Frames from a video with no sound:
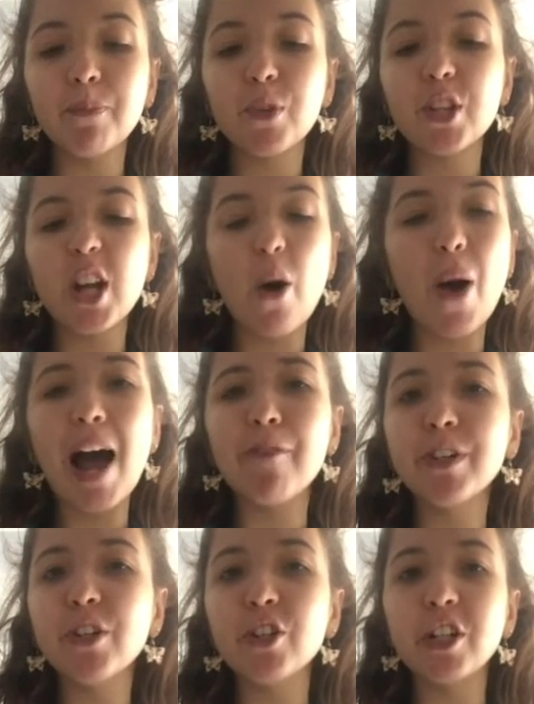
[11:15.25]
So
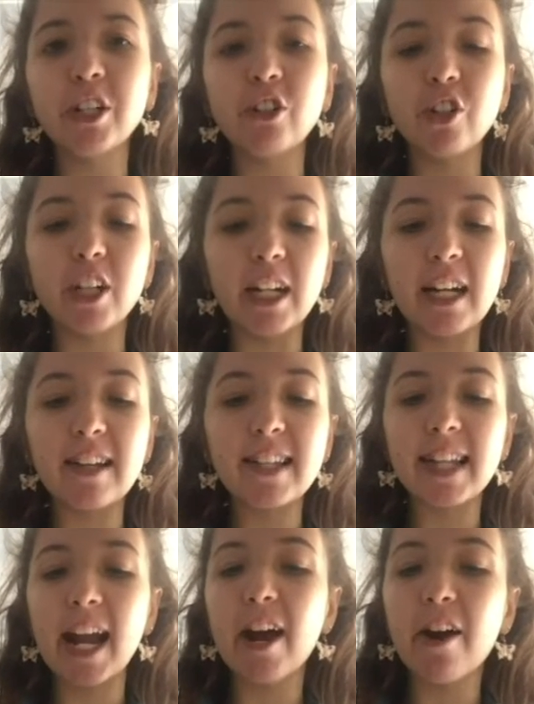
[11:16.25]
having your ingredients
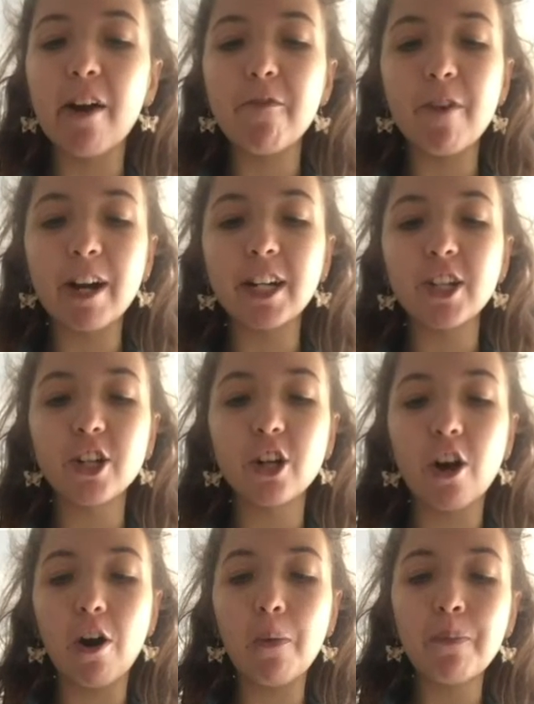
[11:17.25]
there and ready to
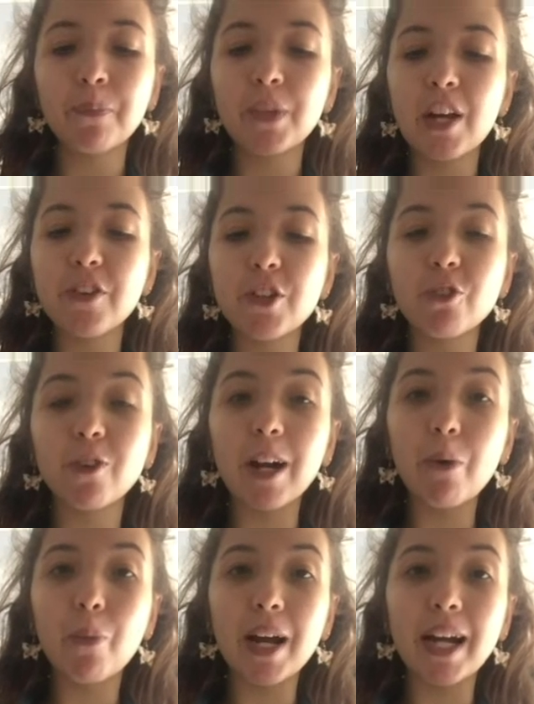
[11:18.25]
go is a
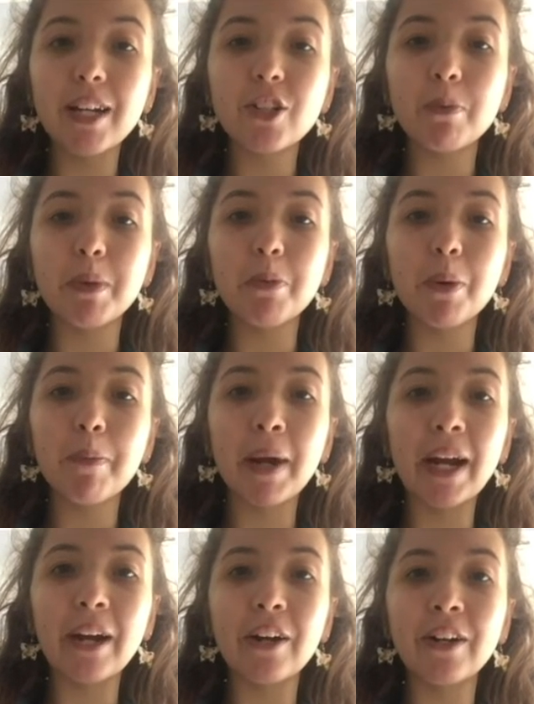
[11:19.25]
great way to be
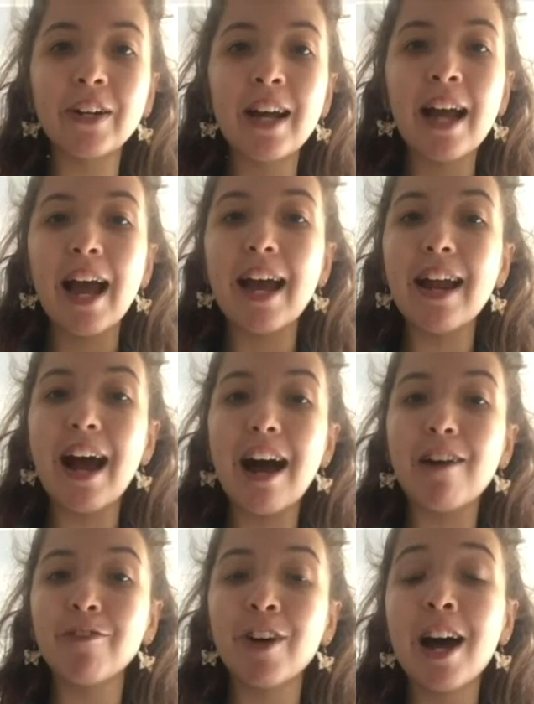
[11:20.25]
prepared and
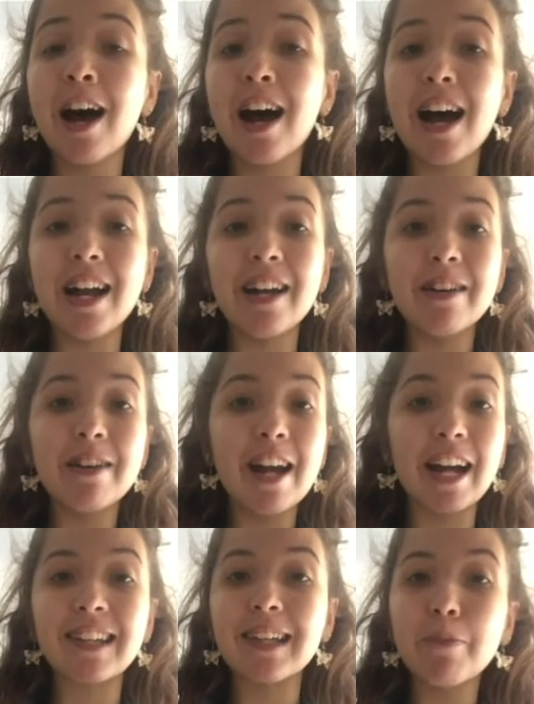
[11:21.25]
have an
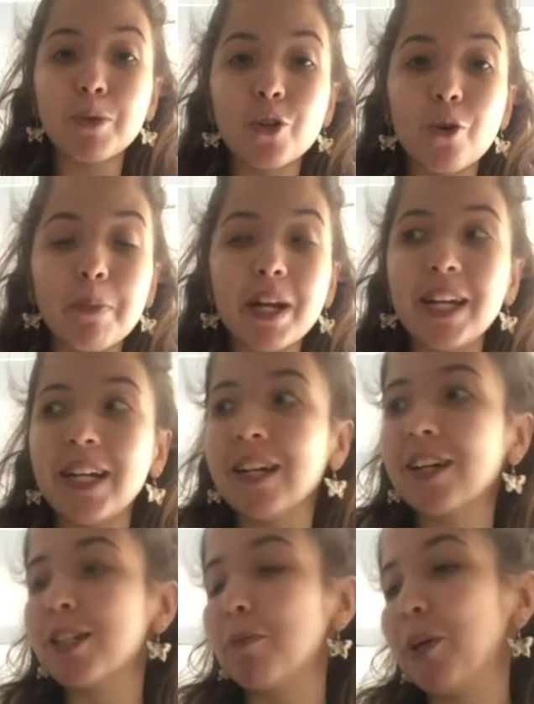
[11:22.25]
exceptional baking
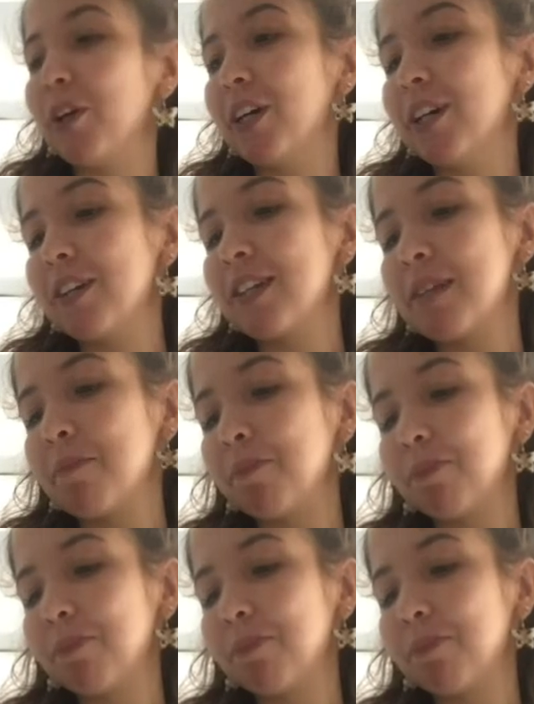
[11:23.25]
experience.